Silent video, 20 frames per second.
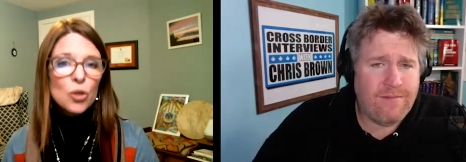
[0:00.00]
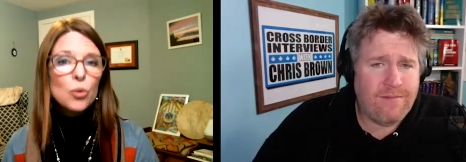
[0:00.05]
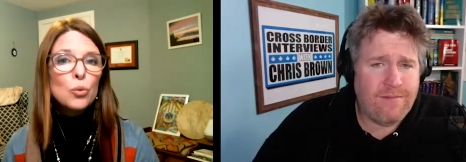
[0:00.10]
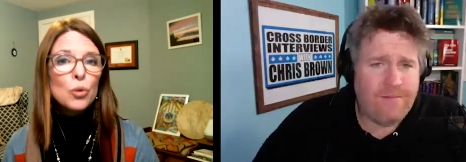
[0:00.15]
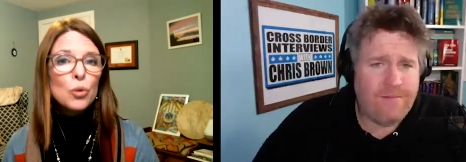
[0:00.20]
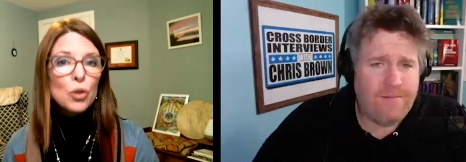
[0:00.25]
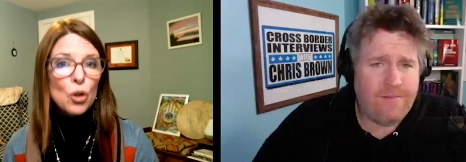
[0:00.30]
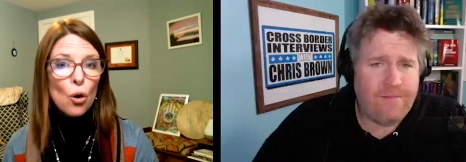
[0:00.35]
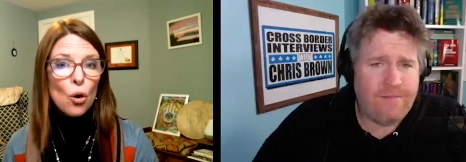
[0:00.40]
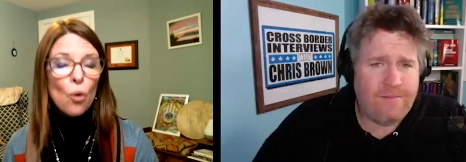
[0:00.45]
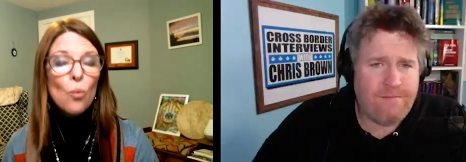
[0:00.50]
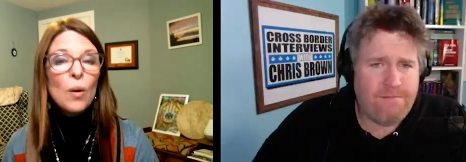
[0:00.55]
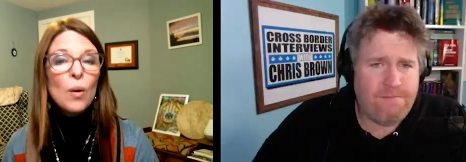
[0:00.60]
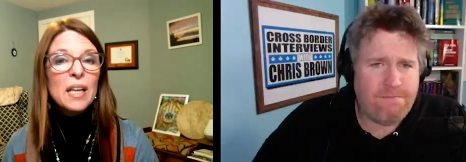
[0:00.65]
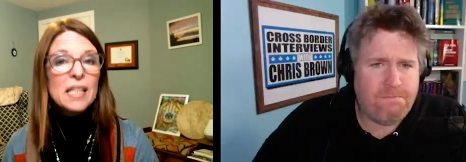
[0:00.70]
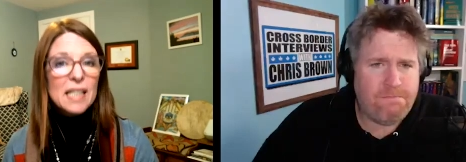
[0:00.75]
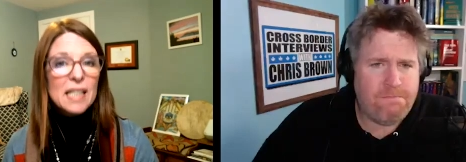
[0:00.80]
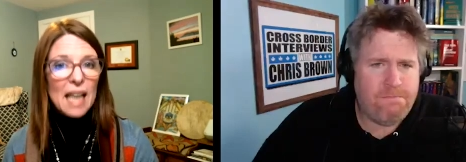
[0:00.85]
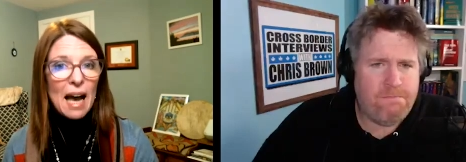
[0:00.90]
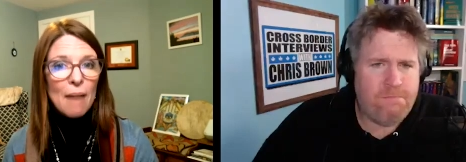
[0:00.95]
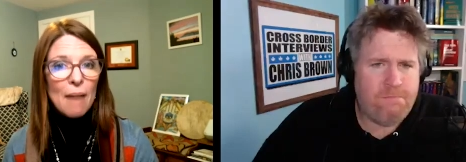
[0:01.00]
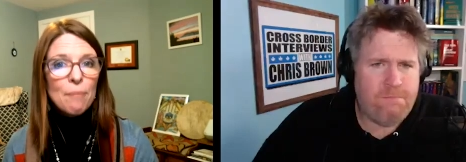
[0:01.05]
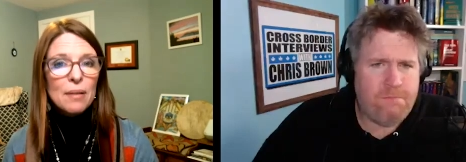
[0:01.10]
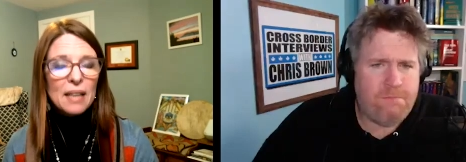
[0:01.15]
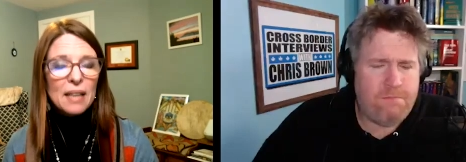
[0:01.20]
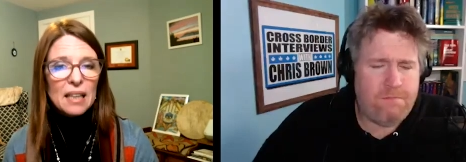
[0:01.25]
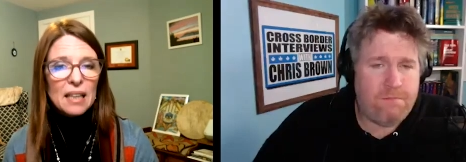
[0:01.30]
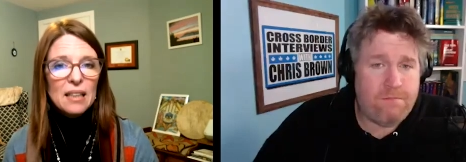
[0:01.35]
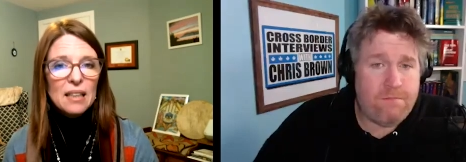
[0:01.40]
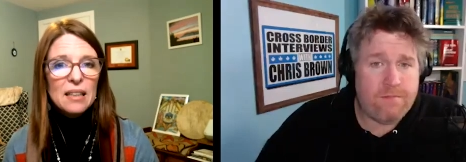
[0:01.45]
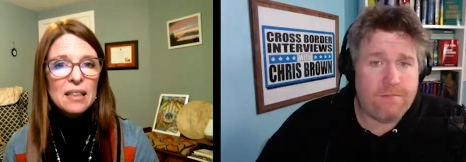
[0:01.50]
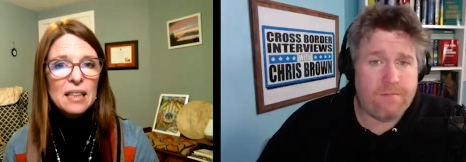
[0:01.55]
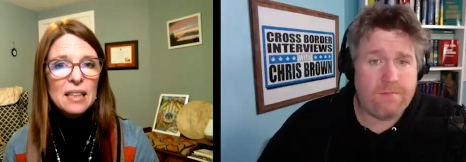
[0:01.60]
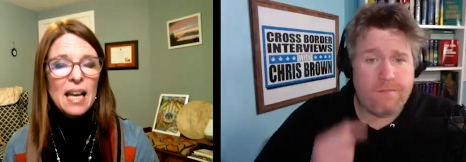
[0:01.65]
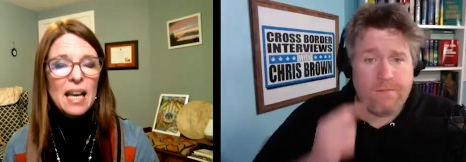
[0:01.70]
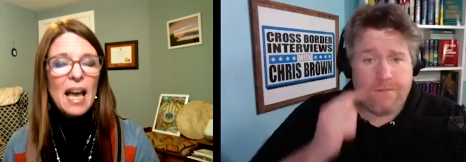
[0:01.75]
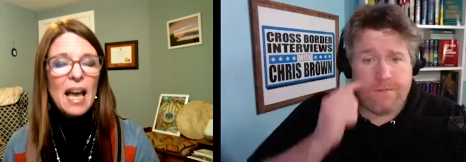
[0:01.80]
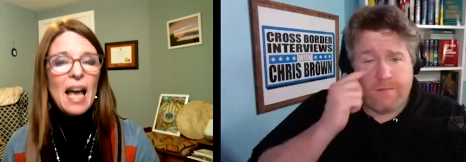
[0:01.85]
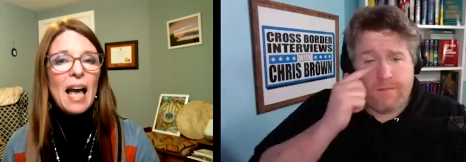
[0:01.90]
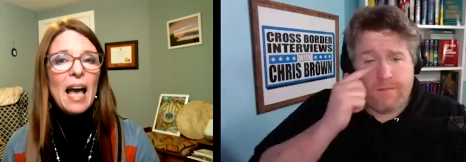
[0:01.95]
Speaker 1: who know what is happening.
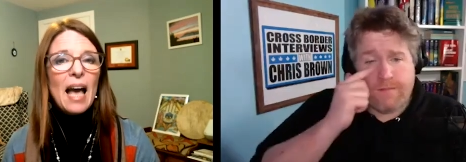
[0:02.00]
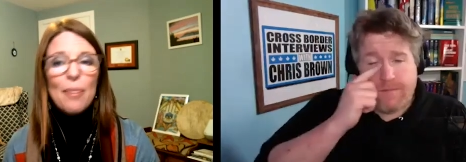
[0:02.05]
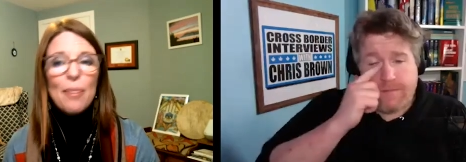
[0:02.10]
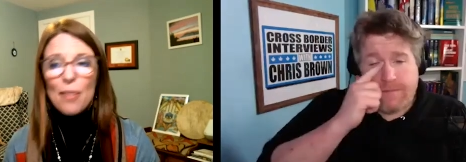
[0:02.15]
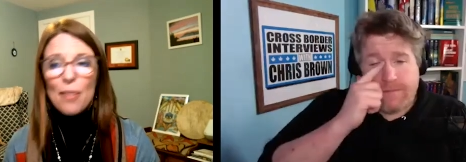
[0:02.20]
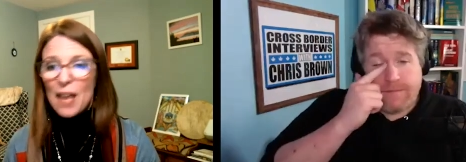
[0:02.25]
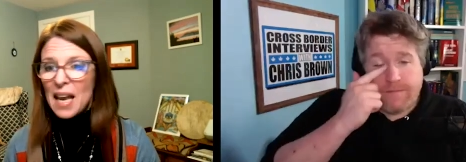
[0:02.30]
And they